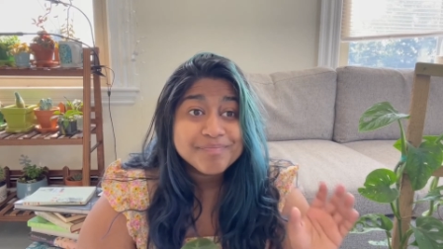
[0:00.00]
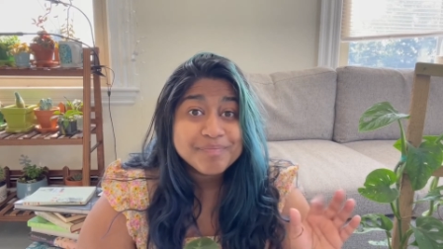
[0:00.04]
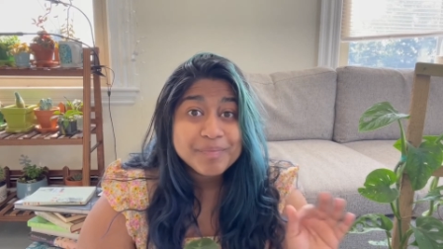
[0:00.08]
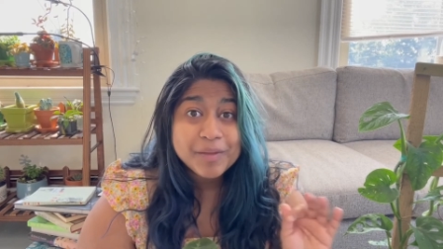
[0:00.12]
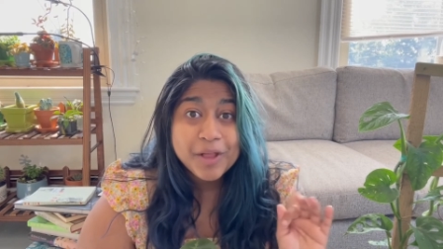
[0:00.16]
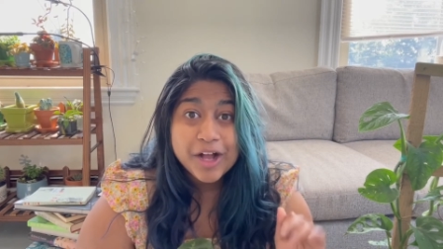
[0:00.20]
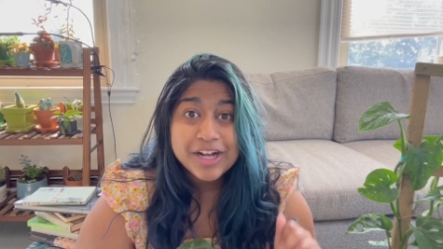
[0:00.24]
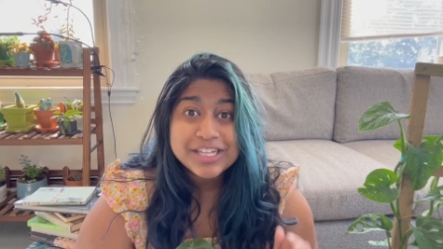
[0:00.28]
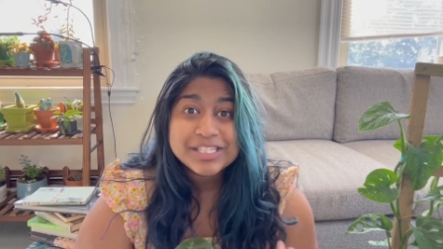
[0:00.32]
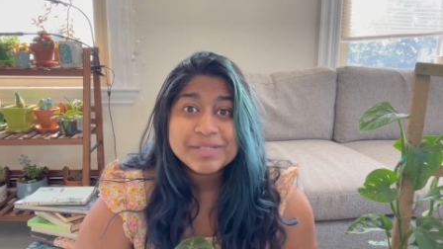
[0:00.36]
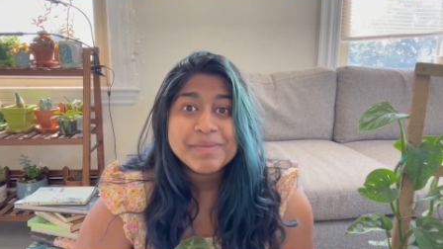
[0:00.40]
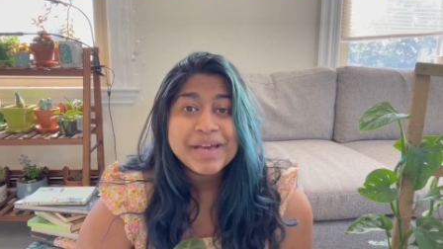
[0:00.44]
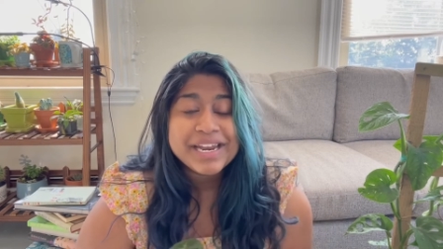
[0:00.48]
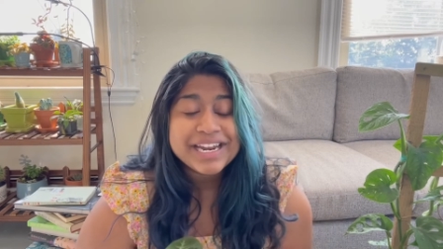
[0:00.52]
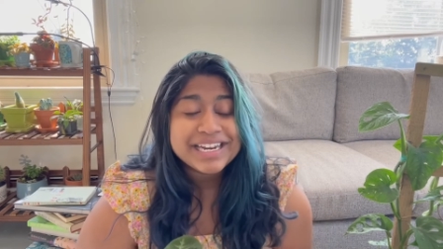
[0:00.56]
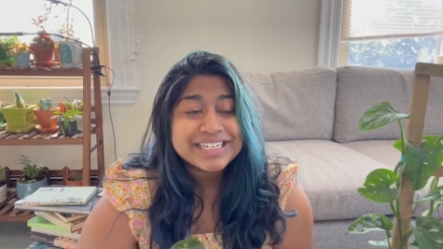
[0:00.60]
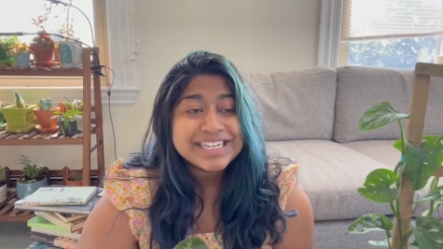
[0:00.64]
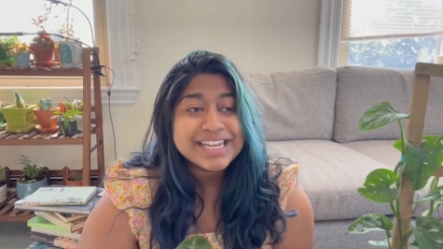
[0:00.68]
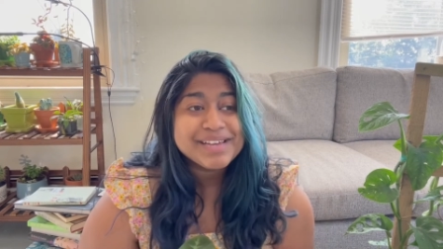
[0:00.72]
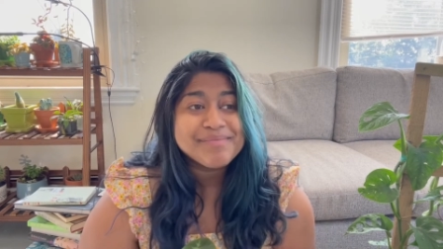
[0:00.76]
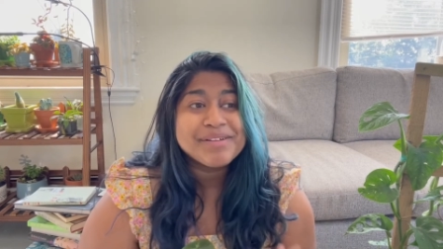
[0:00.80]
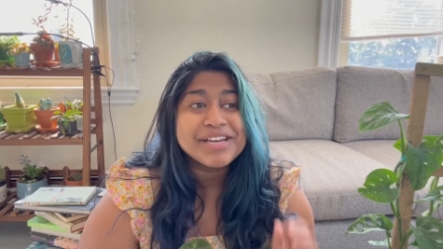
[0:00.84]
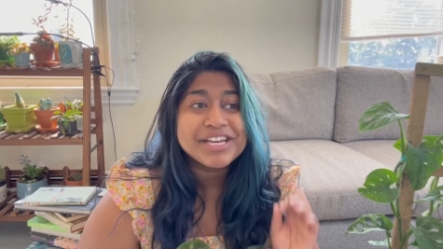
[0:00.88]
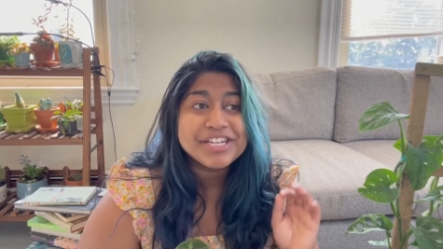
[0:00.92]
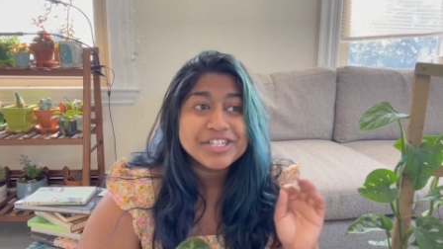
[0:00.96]
cosmetic
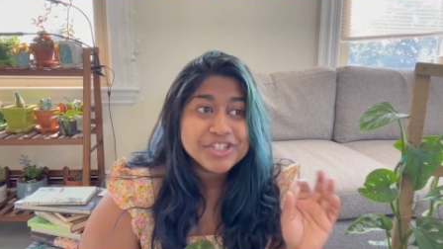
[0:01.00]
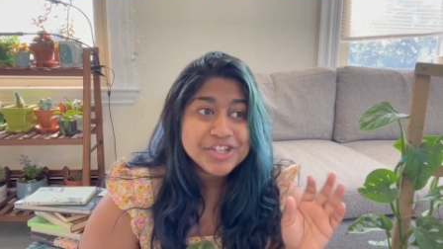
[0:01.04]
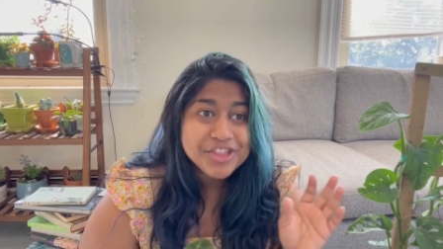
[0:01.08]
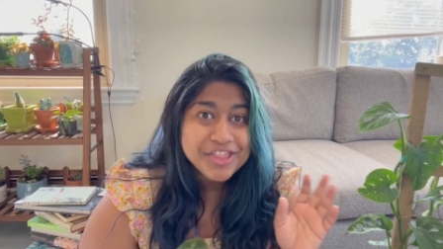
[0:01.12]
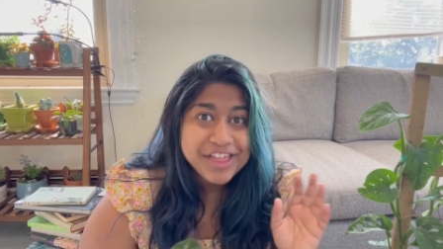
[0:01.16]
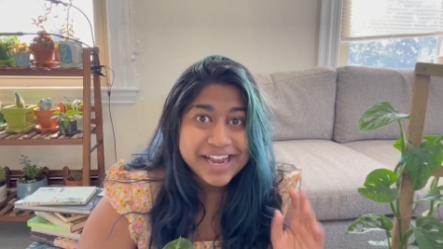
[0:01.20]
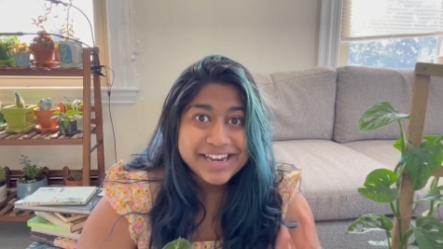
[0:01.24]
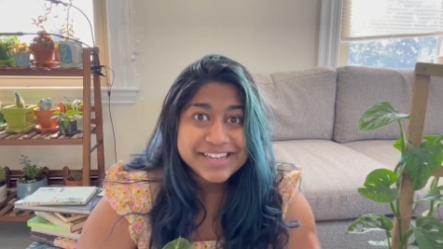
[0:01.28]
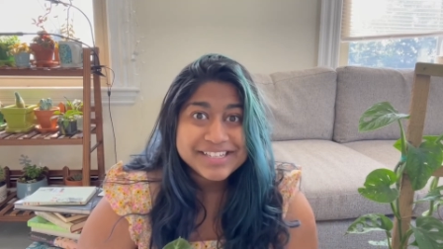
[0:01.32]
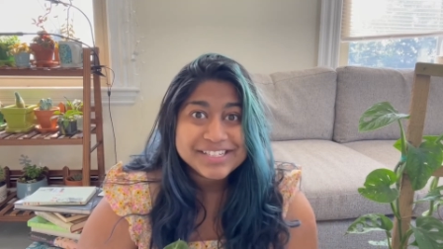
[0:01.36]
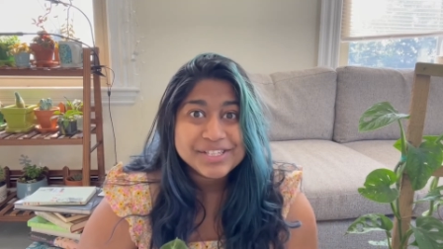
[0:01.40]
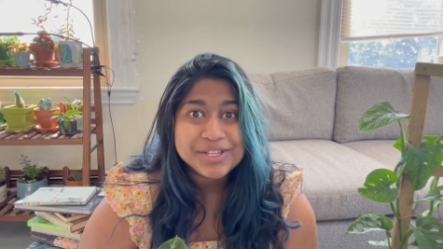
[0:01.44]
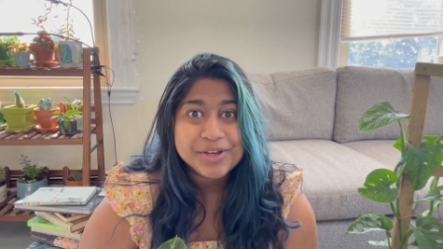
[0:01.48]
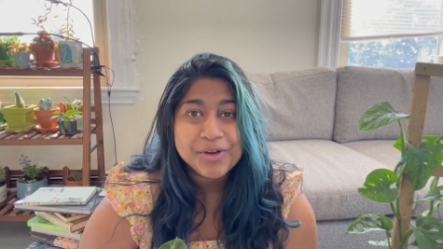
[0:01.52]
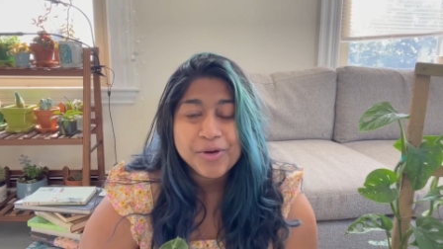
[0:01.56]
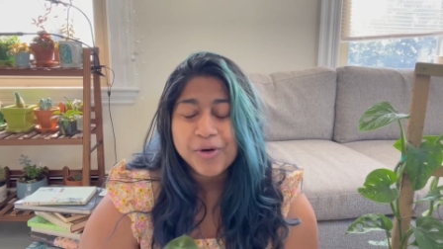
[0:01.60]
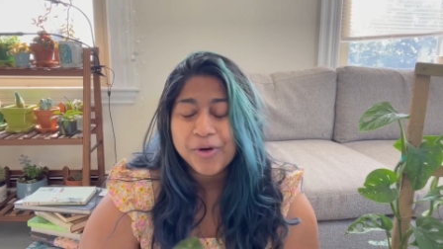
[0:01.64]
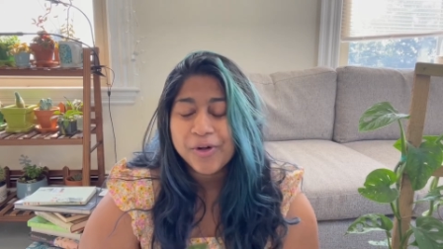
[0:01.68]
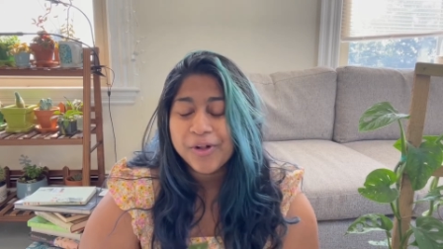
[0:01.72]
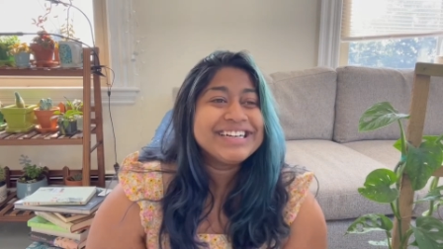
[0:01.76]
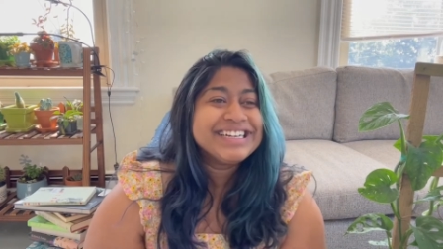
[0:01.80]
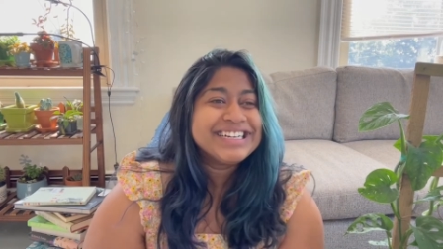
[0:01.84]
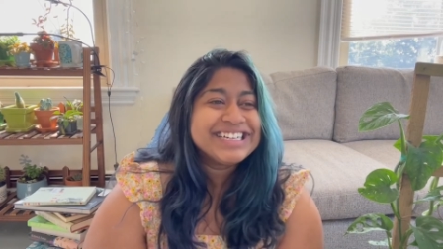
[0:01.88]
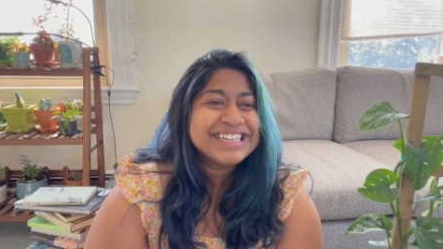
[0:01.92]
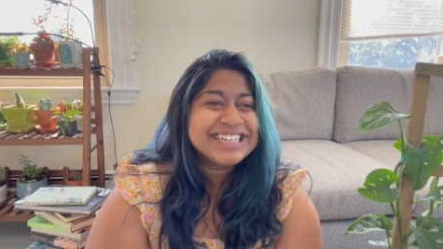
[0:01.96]
damage. That is the
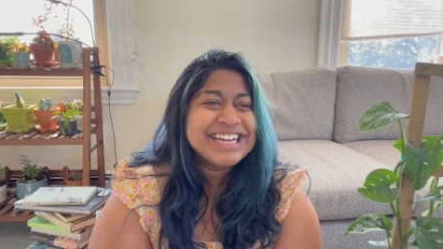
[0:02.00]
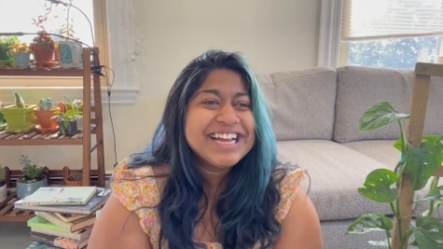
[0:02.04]
goal.